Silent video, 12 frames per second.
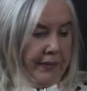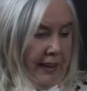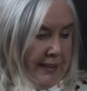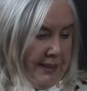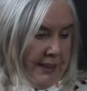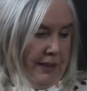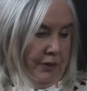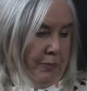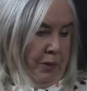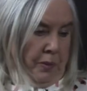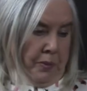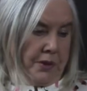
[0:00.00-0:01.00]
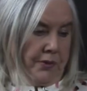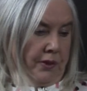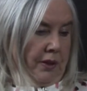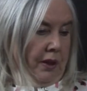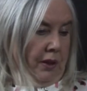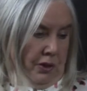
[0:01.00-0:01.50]
That served the purpose
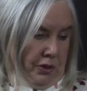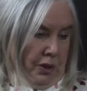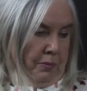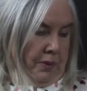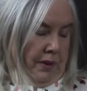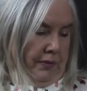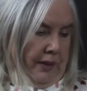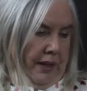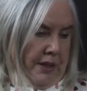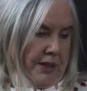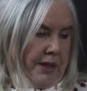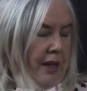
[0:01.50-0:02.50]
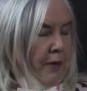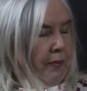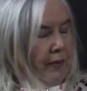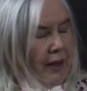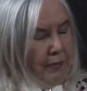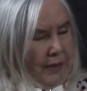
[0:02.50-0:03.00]
for a long number of years.
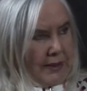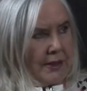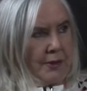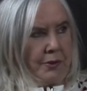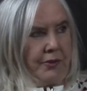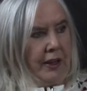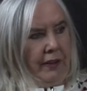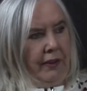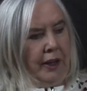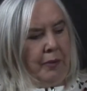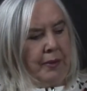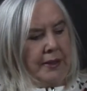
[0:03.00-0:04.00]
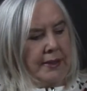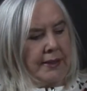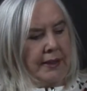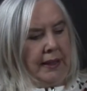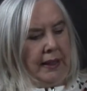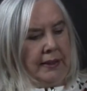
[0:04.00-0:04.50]
Then business was very, very
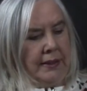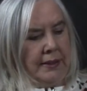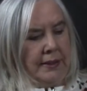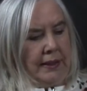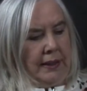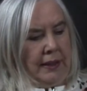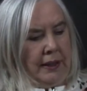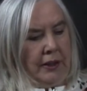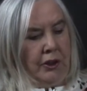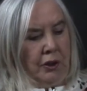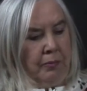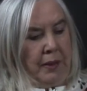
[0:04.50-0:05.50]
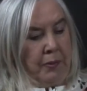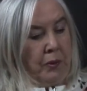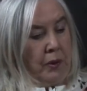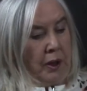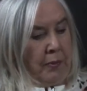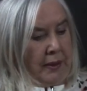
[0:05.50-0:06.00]
brisk, and uh, young people
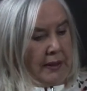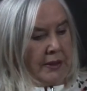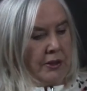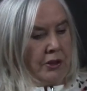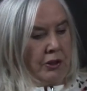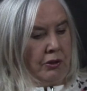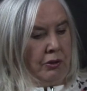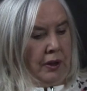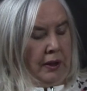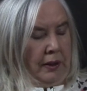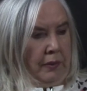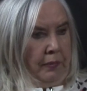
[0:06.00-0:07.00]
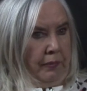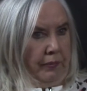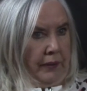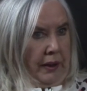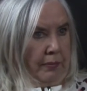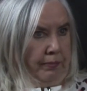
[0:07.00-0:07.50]
were coming in to um,
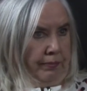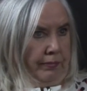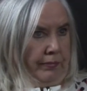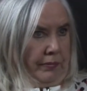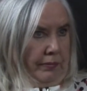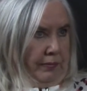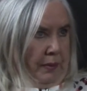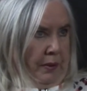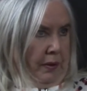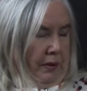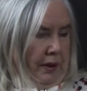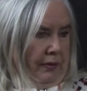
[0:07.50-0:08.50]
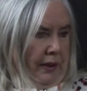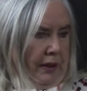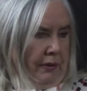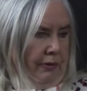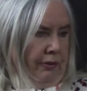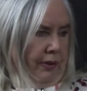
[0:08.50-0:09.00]
get maybe avail
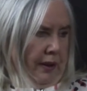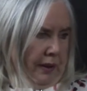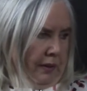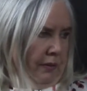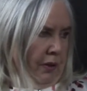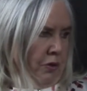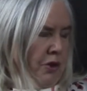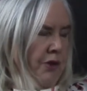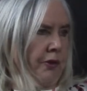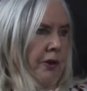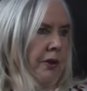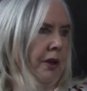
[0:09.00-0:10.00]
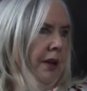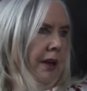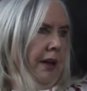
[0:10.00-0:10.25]
of uh, loans for